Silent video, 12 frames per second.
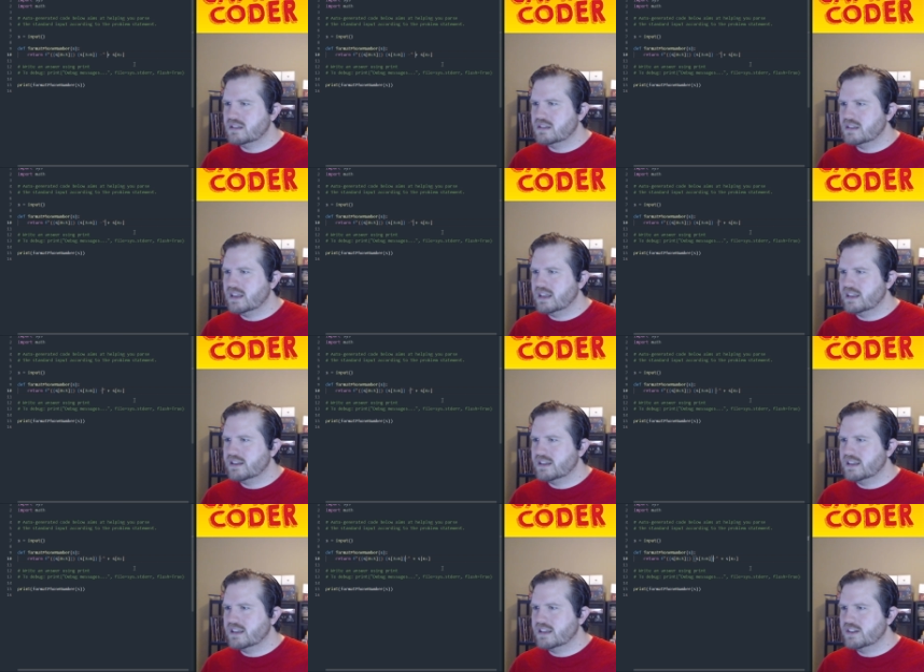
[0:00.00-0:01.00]
And
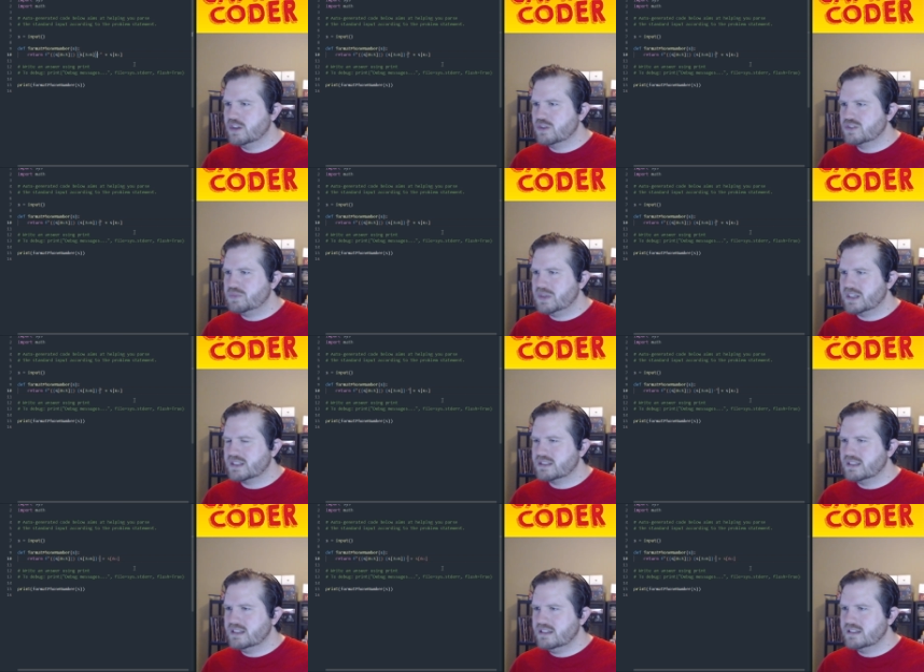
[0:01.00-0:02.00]
then no space
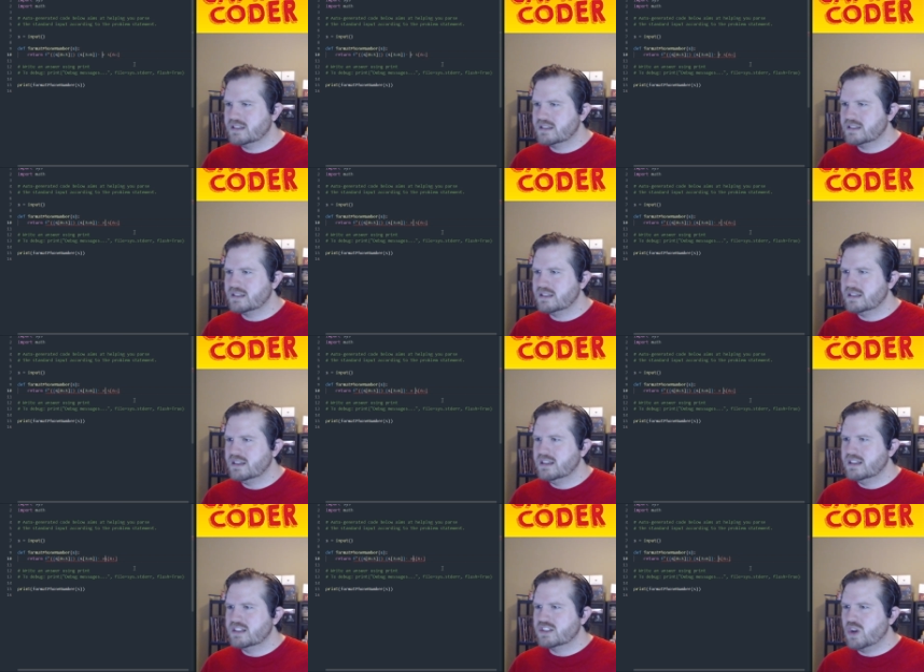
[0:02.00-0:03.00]
there.
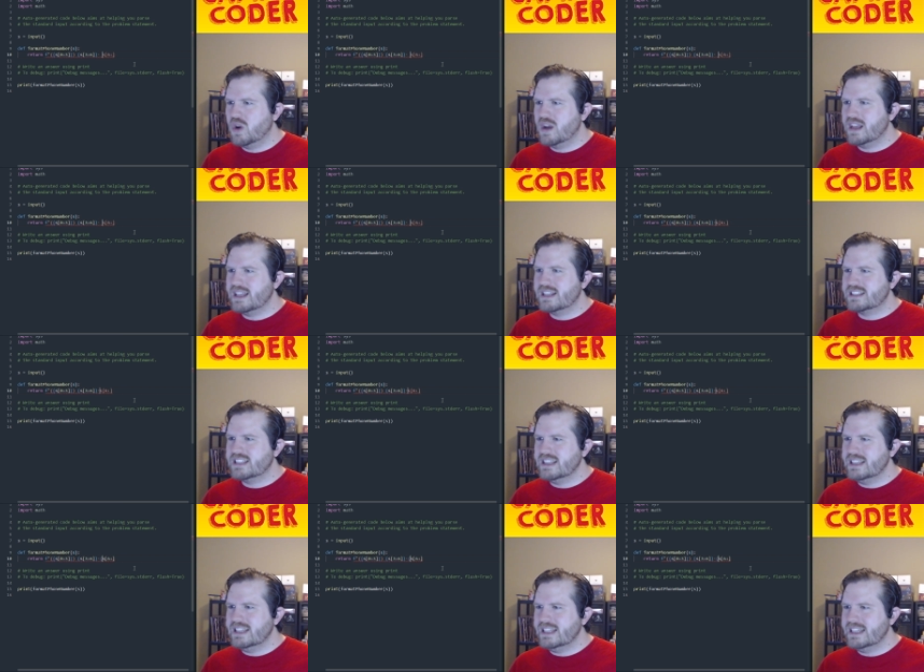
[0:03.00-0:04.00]
So it's a
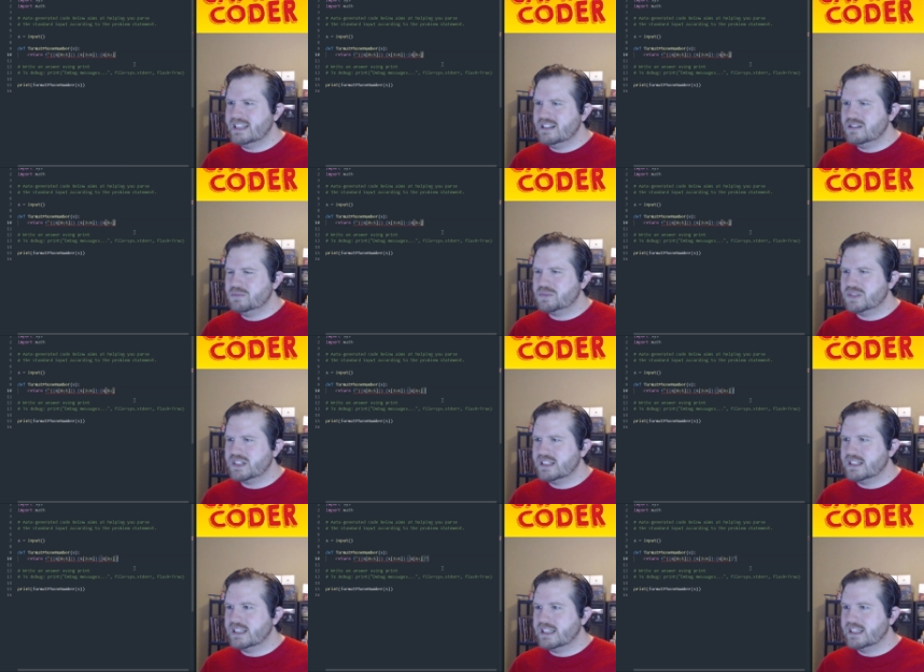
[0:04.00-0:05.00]
little
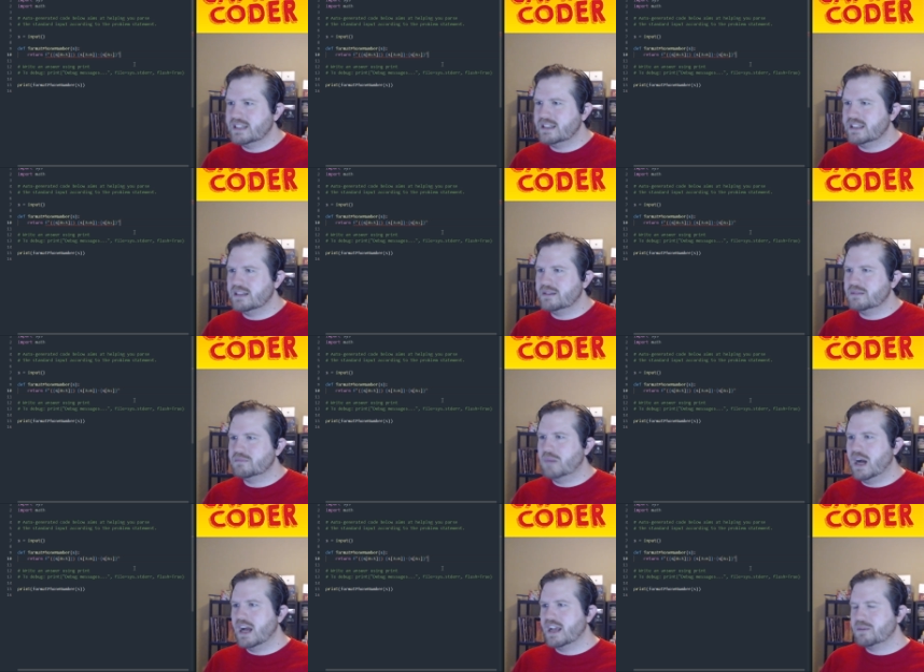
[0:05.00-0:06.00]
bit, in
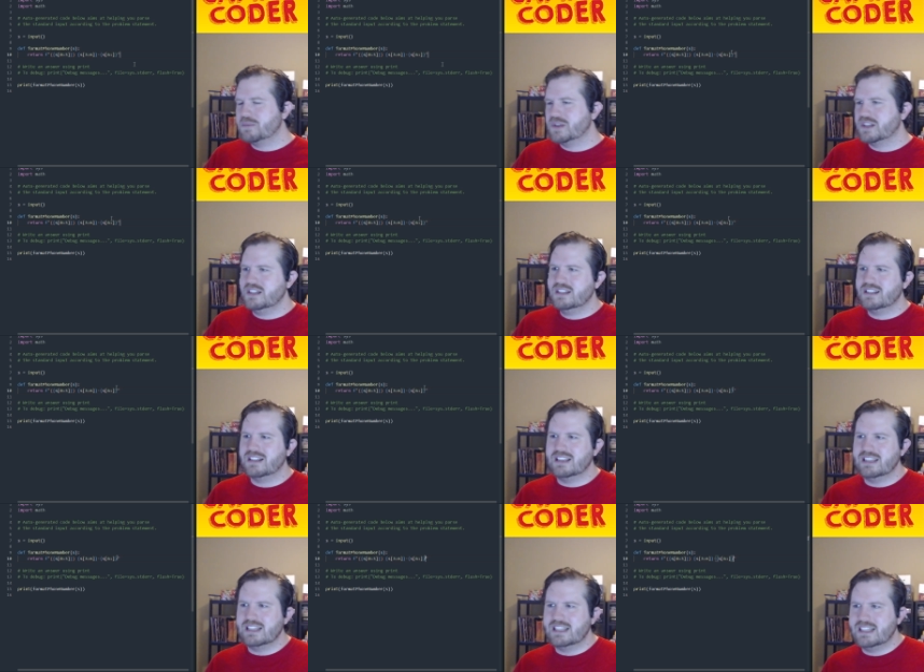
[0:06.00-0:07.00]
my opinion, a
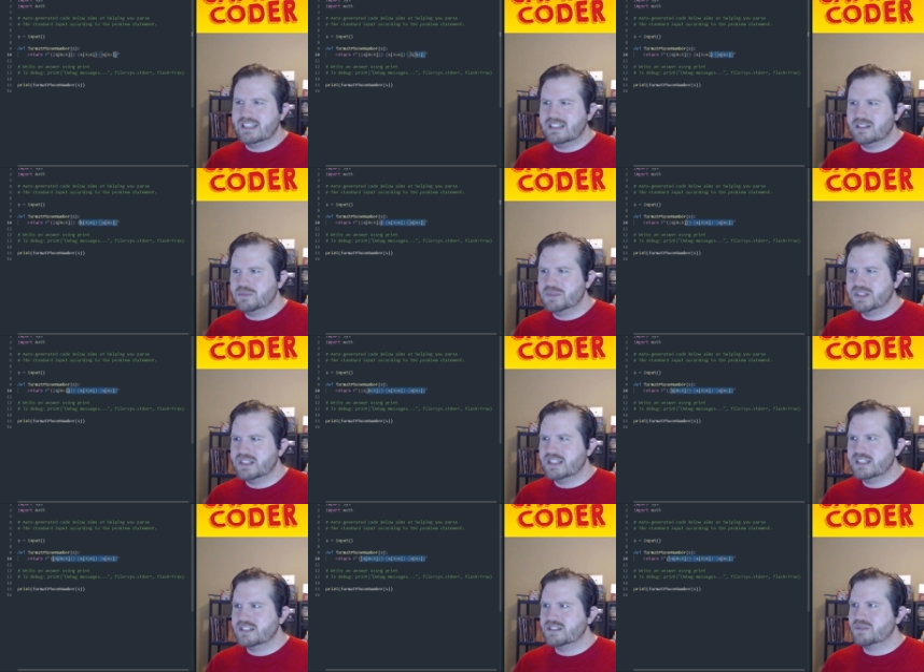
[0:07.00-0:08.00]
little bit
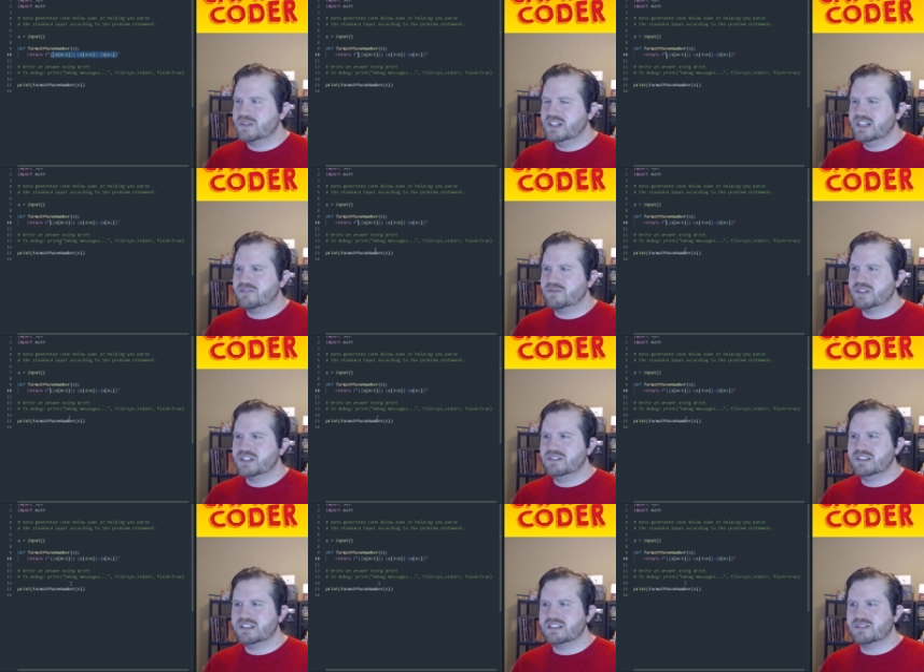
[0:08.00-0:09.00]
easier to read if we do
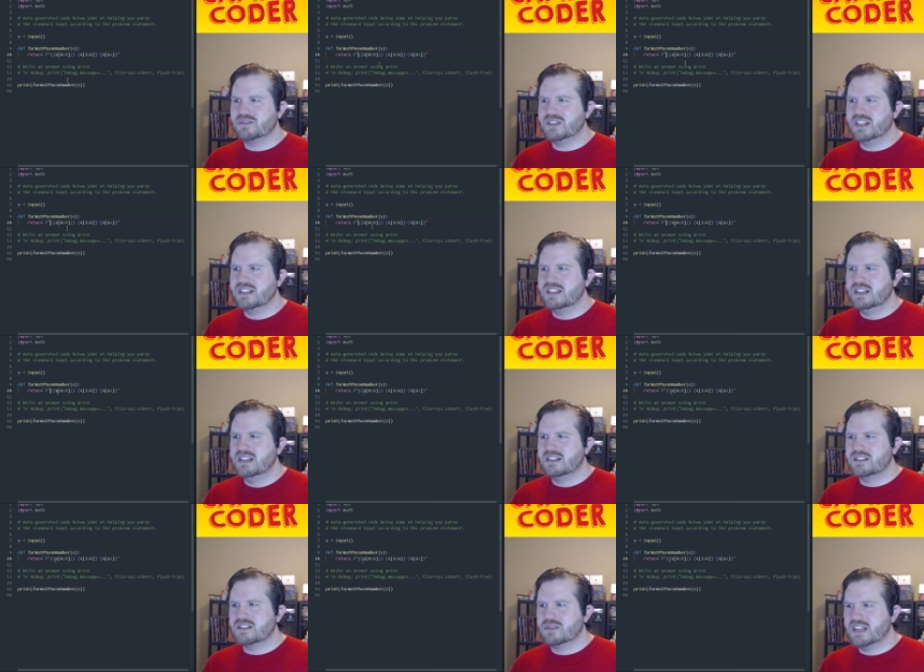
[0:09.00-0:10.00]
it this way.
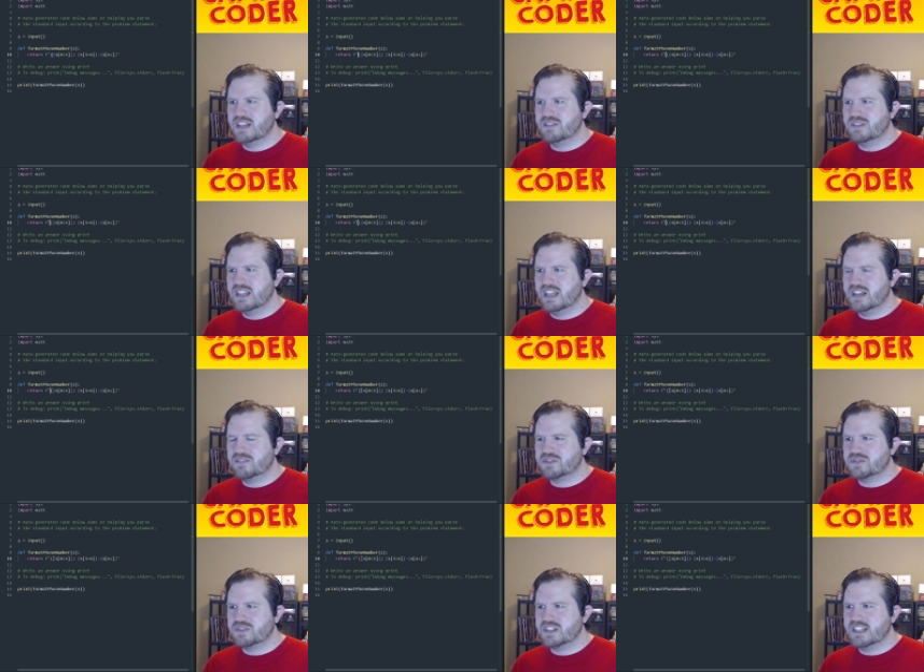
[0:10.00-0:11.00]
So we have the F
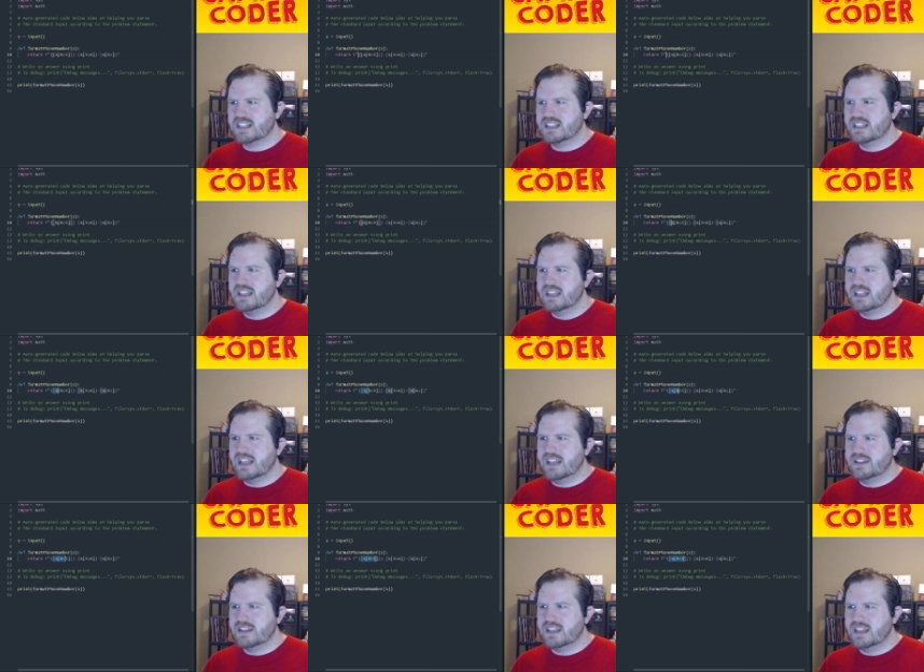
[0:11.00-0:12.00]
string,
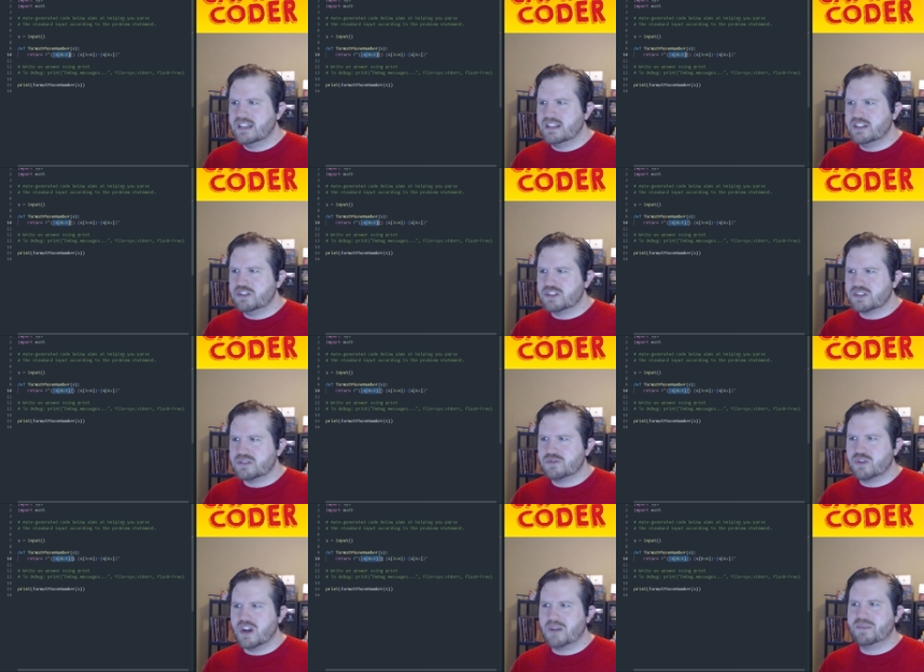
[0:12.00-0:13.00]
and then you just
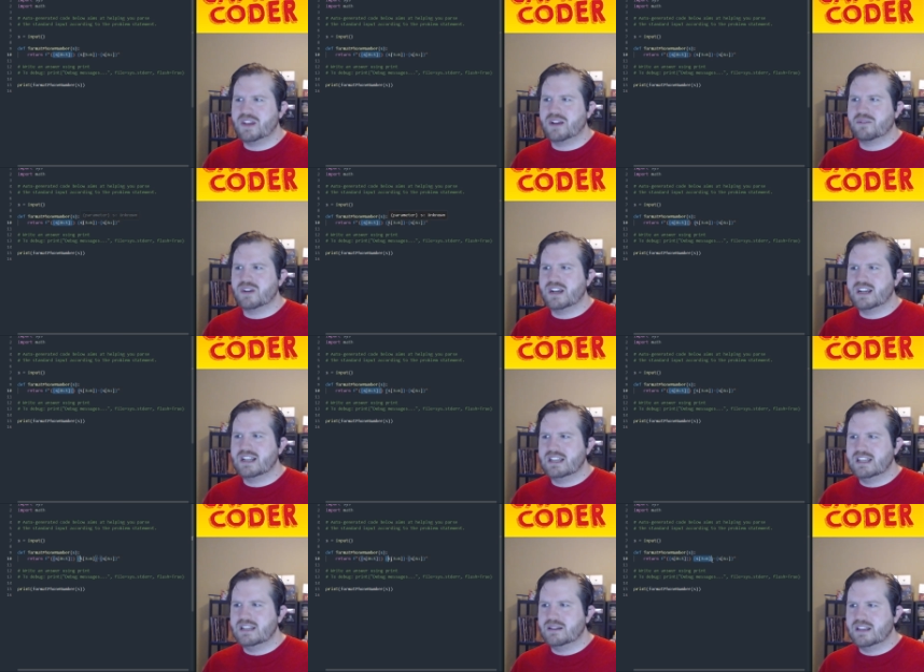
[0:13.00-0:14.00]
drop that right
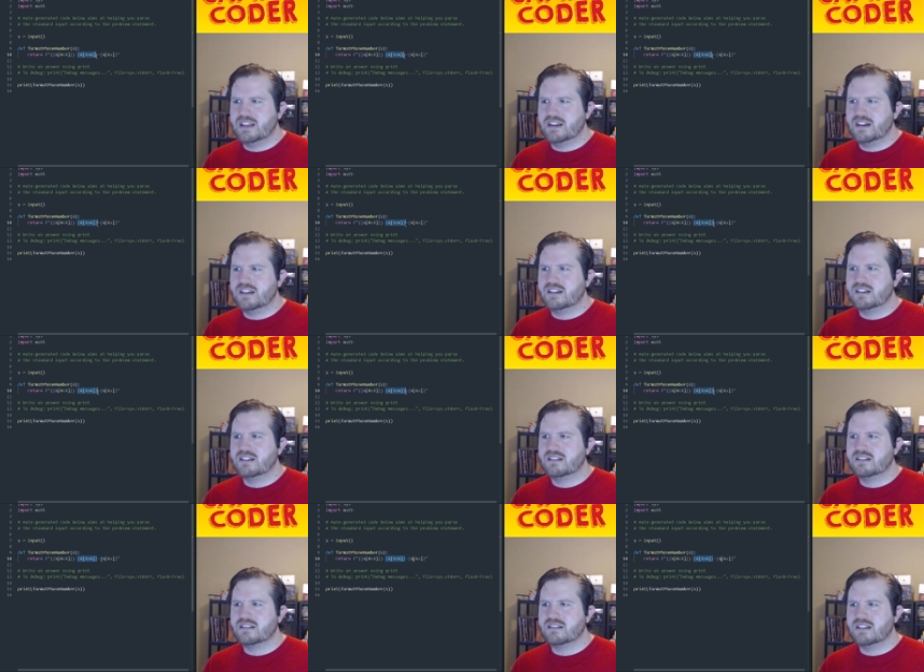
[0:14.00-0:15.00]
in there
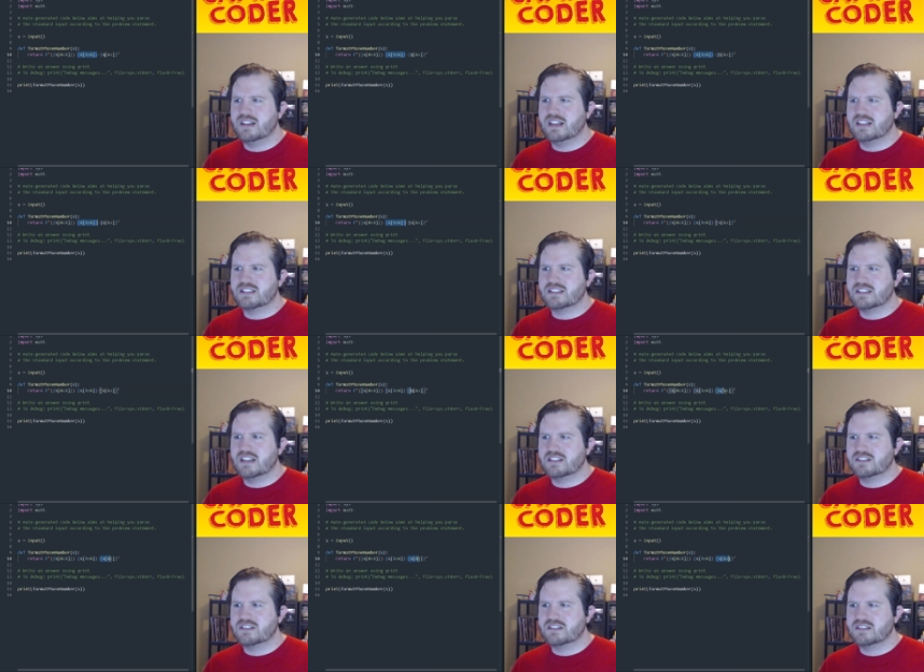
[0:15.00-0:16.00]
as such.